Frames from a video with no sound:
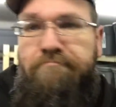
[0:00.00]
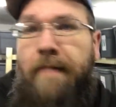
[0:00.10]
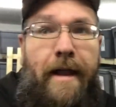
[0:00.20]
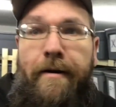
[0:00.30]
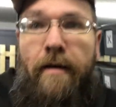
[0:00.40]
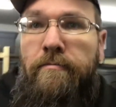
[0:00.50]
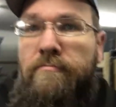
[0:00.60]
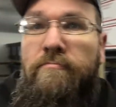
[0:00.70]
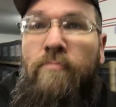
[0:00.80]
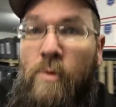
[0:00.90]
I don't know.
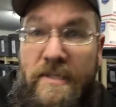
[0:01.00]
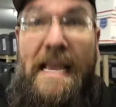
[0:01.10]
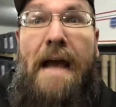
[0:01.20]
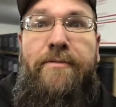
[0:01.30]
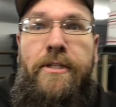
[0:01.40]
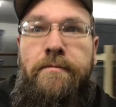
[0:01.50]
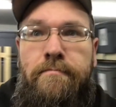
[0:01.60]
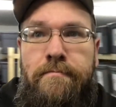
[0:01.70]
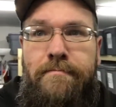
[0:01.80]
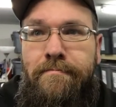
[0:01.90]
We'll see after.
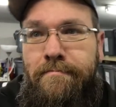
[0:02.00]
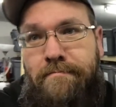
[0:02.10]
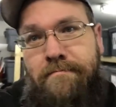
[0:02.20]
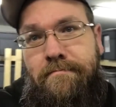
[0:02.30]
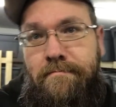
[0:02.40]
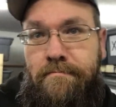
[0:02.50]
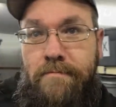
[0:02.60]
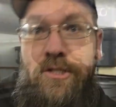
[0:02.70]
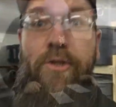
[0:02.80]
Let's